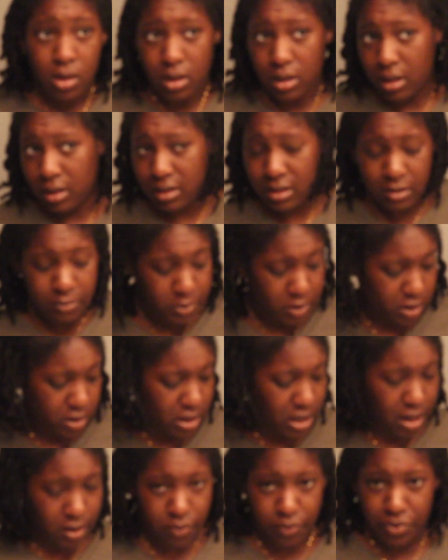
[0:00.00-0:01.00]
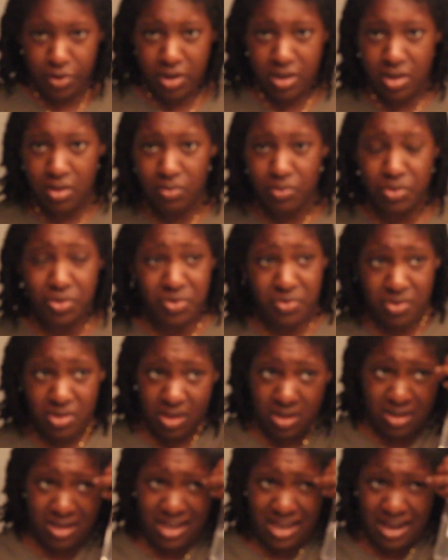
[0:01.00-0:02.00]
Now typically I really don't do
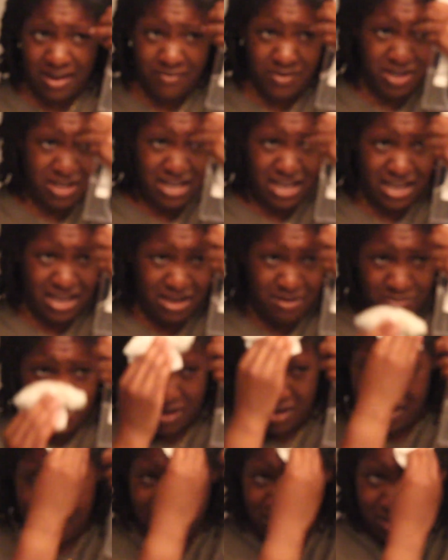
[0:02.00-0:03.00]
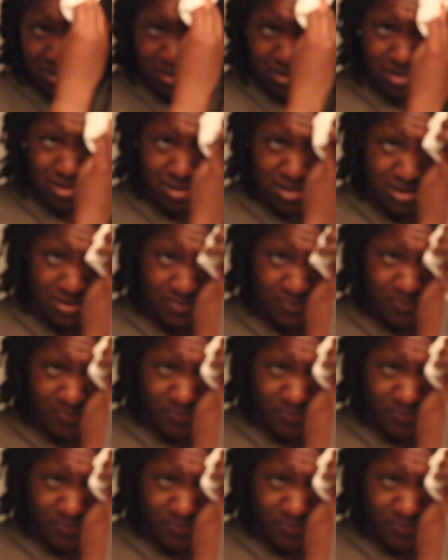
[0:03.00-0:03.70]
this like every day, because